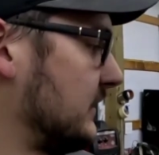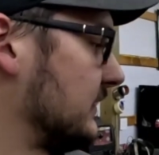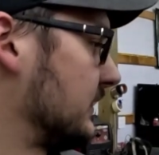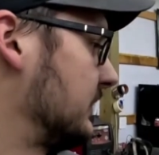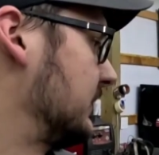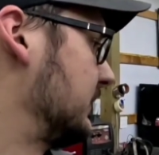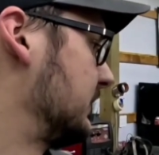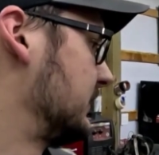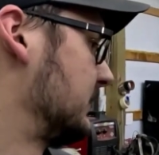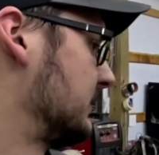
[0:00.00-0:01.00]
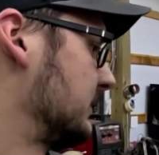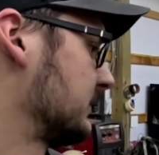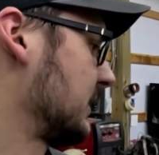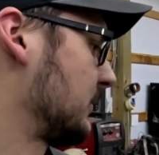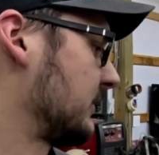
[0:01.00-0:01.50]
gonna
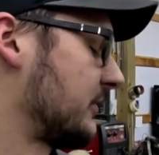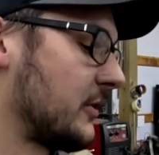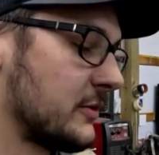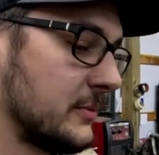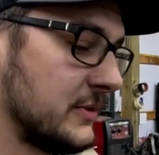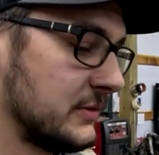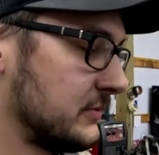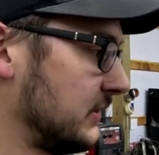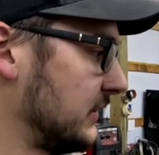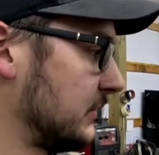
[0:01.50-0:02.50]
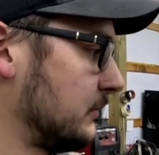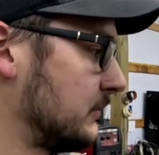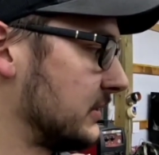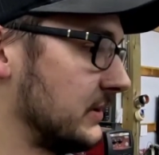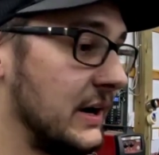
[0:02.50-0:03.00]
go any farther with this video,
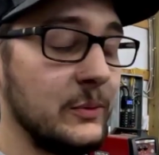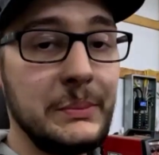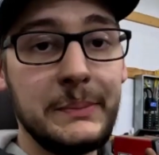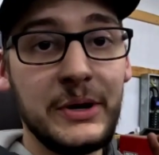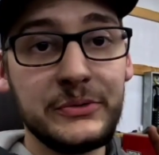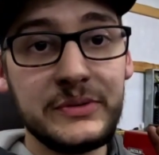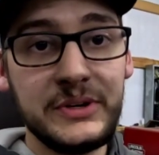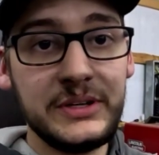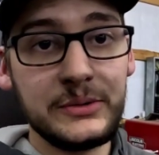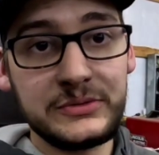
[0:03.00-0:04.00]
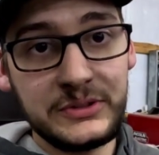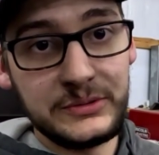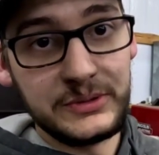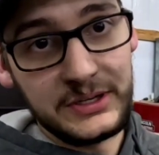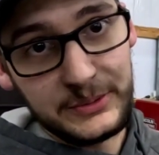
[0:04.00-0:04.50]
but I will be posting a video
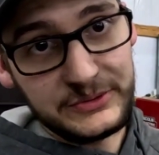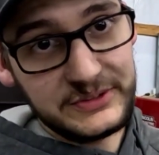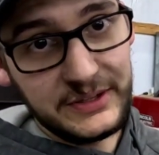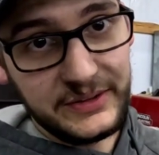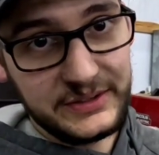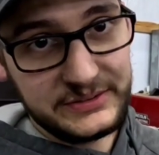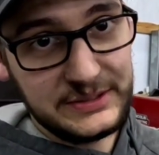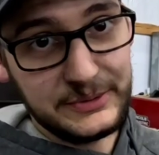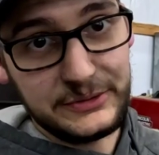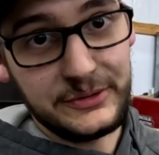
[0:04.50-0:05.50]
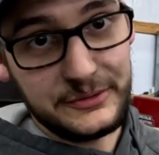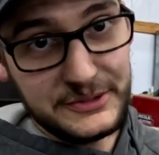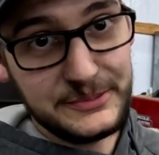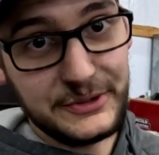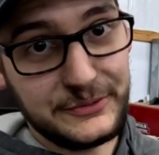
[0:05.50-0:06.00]
soon. I know I said that last time and it took
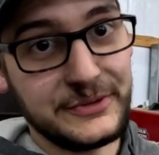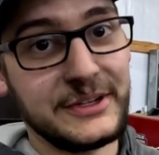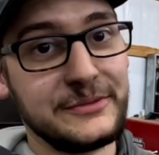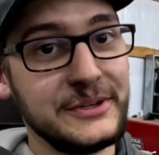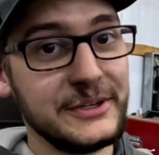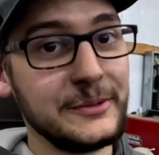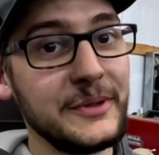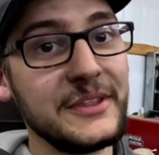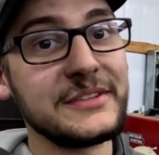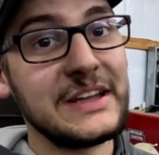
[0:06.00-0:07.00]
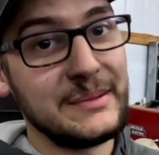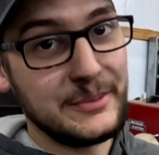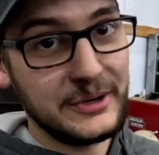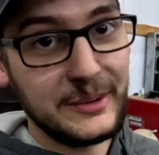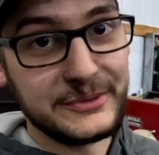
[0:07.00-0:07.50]
3 months for the next video, but this time I
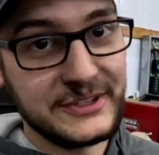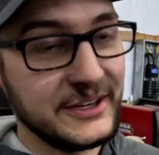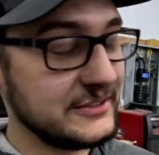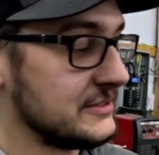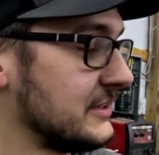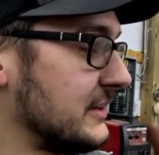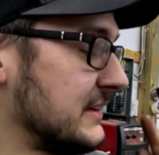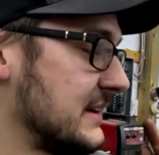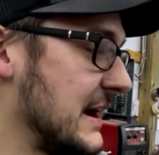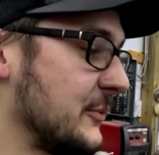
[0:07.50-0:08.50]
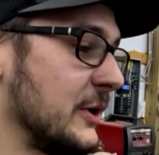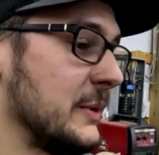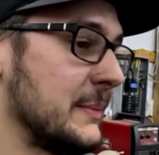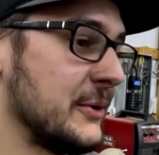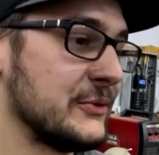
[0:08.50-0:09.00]
promise, guys, I will
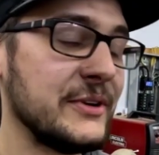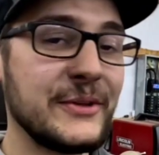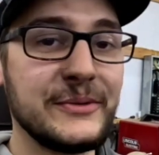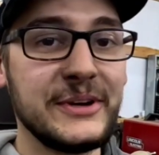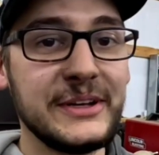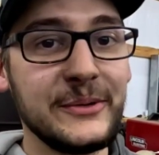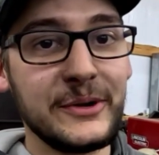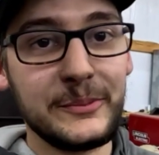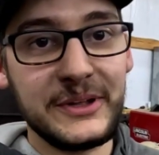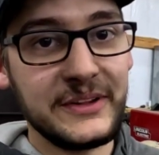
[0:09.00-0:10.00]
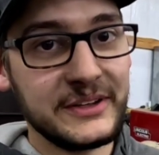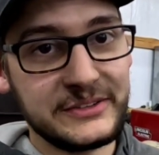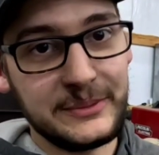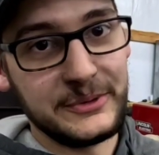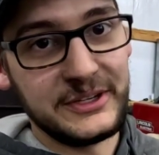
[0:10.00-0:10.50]
be posting another video, and it'll be in the next
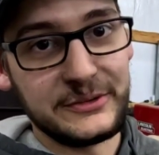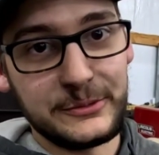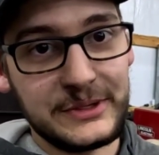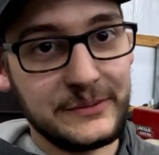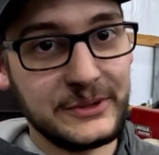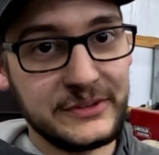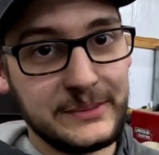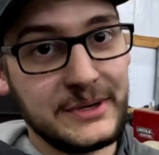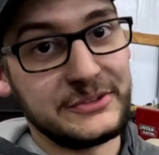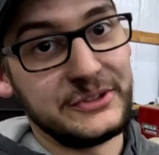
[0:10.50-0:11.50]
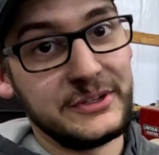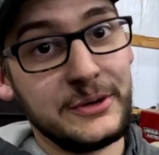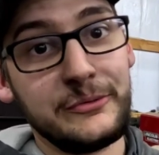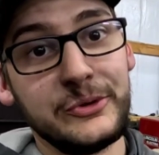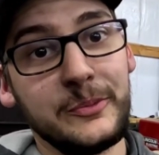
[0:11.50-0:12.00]
couple of days or whatever, because I'm actually going to
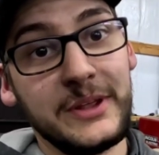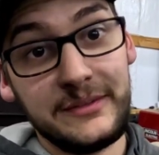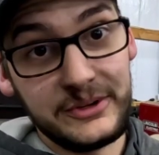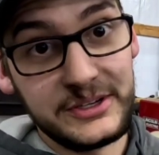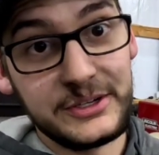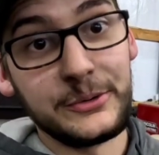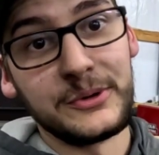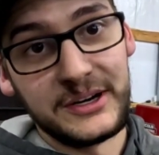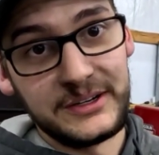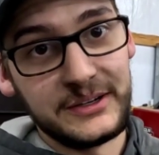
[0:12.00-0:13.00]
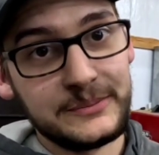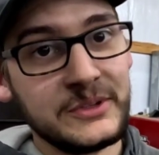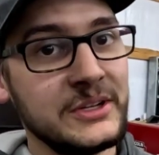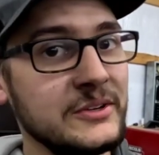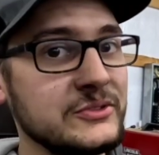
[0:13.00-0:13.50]
go film that video right now.
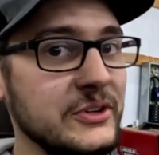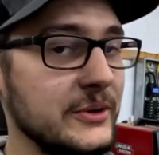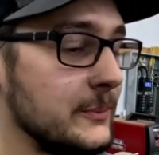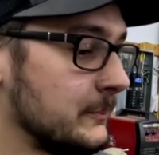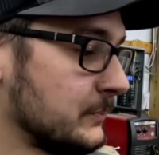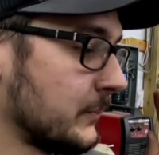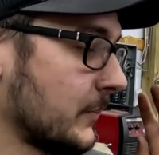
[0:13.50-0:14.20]
So